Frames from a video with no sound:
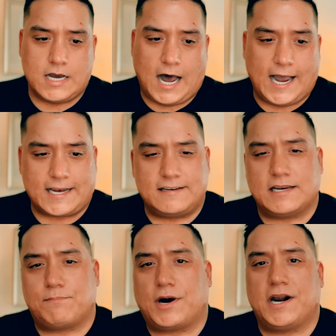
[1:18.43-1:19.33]
I can
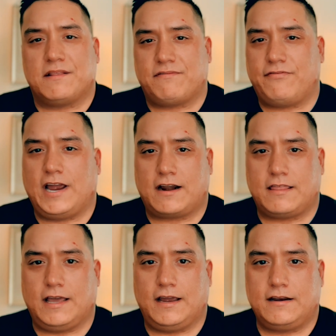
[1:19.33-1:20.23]
take pride in the fact
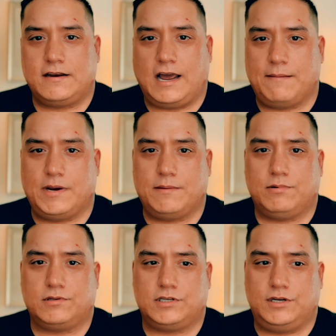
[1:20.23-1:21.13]
that I'm
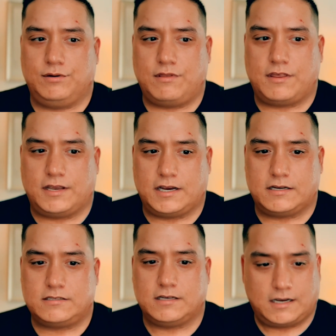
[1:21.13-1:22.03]
able to do
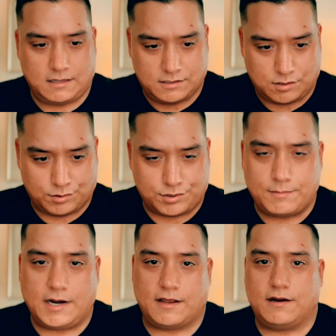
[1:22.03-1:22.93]
things like this social
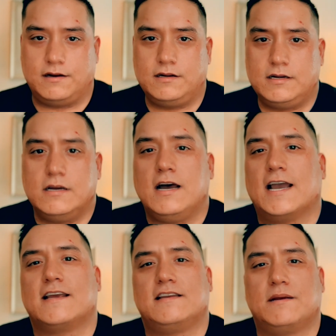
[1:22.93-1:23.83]
media.
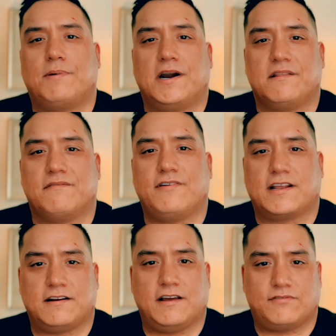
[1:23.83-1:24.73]
I can take pride in the
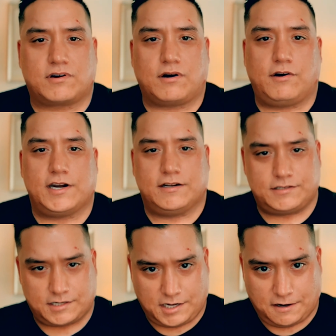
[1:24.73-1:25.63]
fact that I have a career and
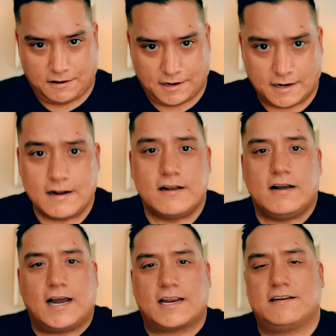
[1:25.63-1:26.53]
security.
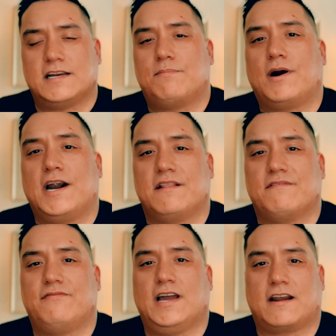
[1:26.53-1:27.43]
I can take pride in the
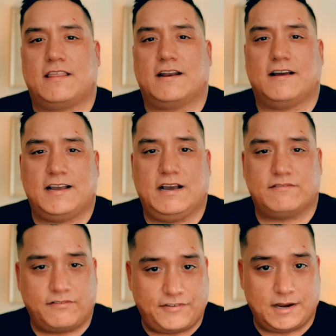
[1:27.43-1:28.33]
fact that I have
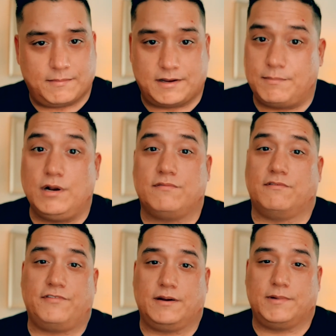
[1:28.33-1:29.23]
a family, a beautiful
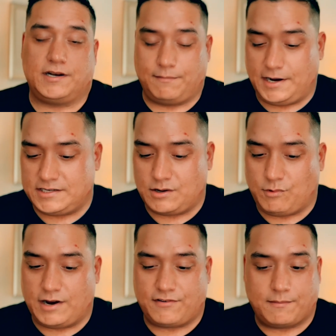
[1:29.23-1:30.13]
family, an amazing
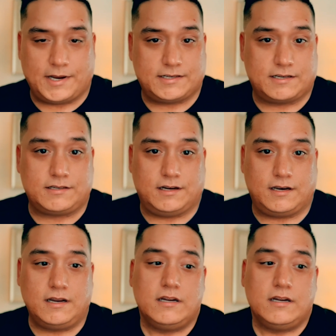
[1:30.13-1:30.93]
wife, an amazing son.